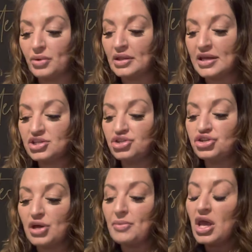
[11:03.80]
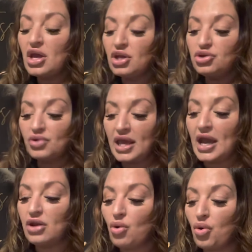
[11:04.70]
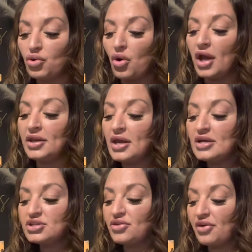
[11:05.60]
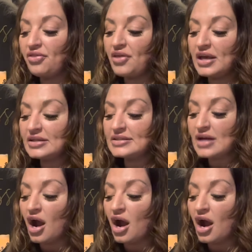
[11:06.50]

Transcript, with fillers: relationship, you can't hold on to the things,